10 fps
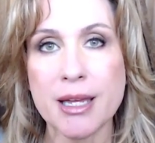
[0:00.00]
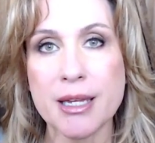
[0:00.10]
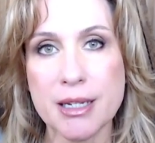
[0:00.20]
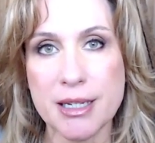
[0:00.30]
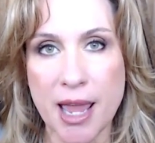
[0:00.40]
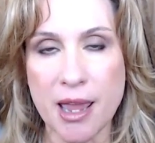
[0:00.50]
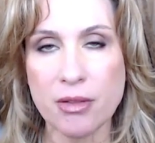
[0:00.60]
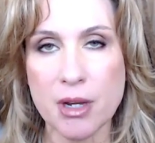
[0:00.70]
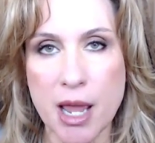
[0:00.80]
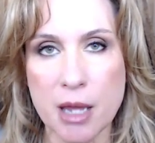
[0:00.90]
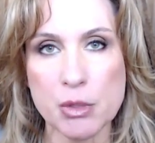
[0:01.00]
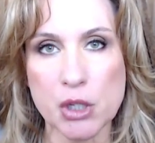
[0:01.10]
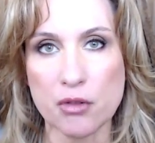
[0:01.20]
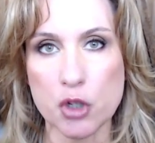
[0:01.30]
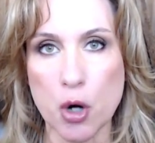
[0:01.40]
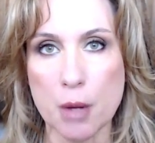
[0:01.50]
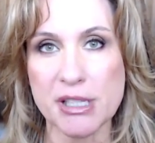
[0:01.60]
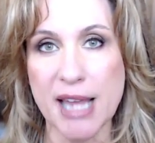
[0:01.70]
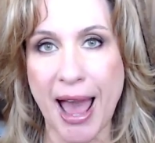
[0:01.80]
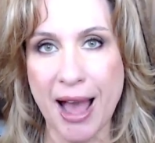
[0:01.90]
contained the names of
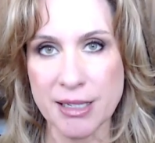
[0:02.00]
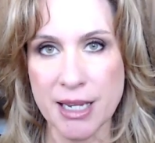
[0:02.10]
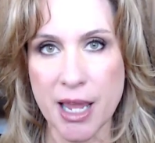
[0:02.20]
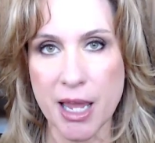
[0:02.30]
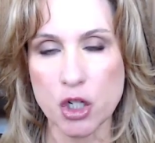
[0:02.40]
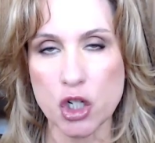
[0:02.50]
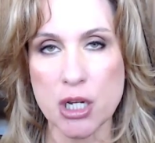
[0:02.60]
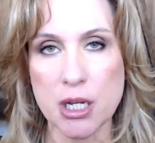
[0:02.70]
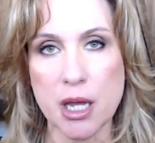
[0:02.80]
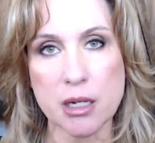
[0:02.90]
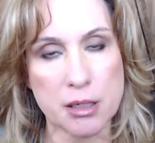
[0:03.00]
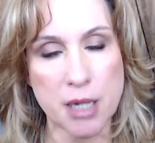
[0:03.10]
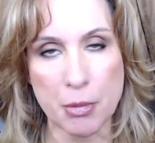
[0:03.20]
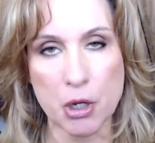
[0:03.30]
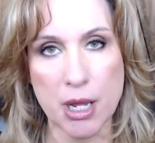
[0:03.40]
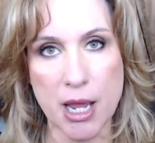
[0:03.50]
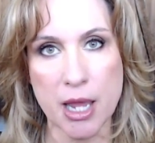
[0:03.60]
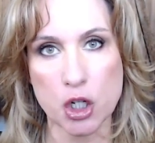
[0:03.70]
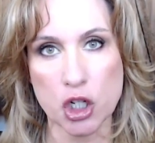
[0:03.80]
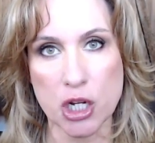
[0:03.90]
Trump's acting AG and deputy
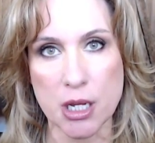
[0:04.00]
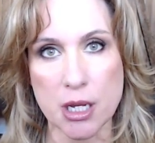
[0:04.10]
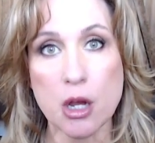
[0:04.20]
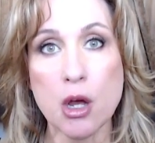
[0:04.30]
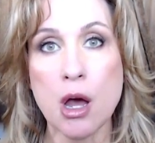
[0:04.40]
AG,